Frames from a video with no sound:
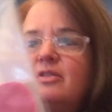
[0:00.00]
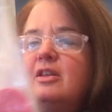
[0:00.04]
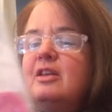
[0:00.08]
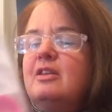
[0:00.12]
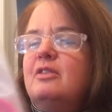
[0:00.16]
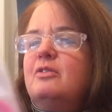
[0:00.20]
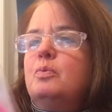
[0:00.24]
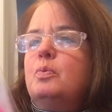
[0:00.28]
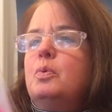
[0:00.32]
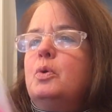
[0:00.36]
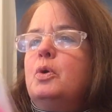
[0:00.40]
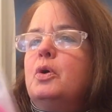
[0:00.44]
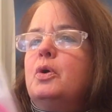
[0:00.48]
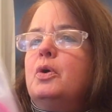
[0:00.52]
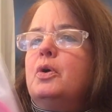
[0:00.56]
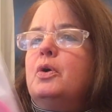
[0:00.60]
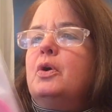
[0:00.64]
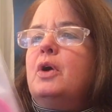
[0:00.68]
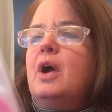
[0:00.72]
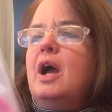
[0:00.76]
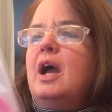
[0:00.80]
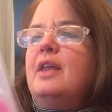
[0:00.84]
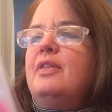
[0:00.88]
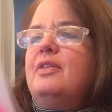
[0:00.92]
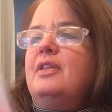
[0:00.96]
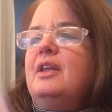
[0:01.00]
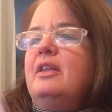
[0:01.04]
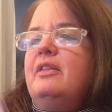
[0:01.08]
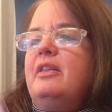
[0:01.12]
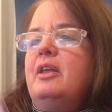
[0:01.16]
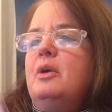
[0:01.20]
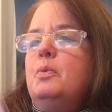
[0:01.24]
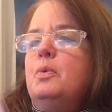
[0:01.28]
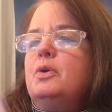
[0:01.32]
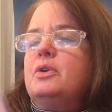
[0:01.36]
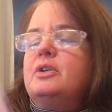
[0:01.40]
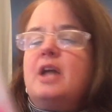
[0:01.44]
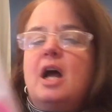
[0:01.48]
these were, I think they
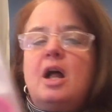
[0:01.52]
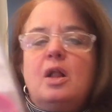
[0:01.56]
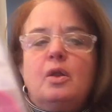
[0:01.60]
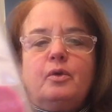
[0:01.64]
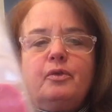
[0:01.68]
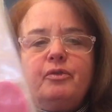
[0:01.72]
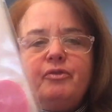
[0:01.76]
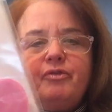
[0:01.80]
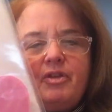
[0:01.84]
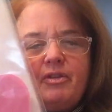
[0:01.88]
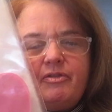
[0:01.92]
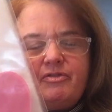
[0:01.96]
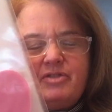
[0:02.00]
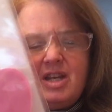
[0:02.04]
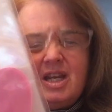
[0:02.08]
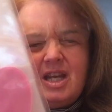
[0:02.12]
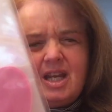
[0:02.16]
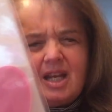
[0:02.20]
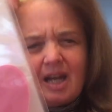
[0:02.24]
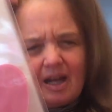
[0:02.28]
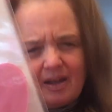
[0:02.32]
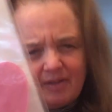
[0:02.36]
were $1.50 and